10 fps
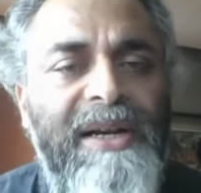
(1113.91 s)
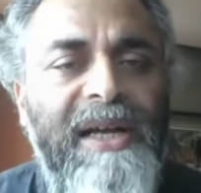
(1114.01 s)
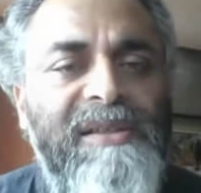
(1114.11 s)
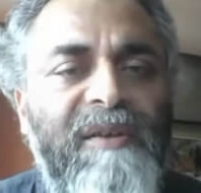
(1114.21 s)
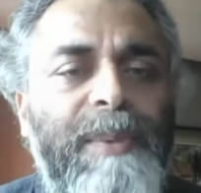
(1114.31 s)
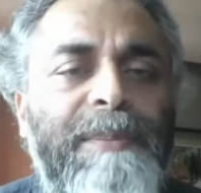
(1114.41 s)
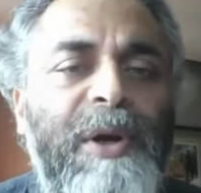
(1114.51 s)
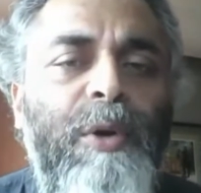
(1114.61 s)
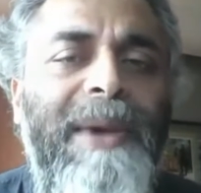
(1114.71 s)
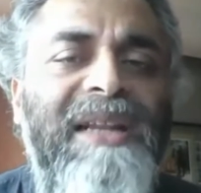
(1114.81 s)
tons of
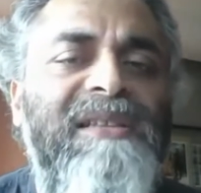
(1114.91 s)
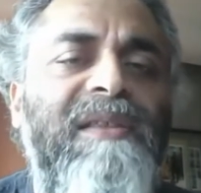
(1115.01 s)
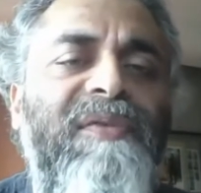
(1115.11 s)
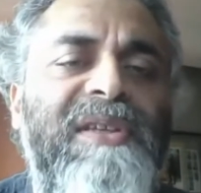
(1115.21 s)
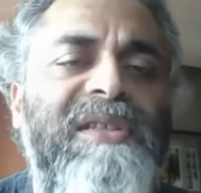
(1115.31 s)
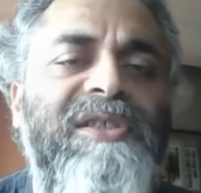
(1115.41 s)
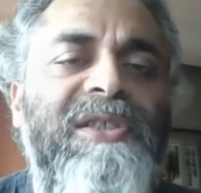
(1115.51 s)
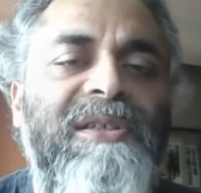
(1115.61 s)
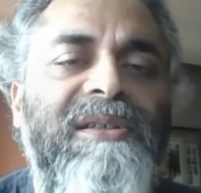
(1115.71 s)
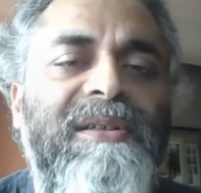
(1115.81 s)
people to manage
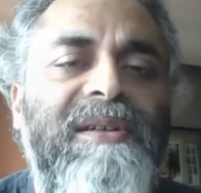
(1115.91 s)
infrastructure.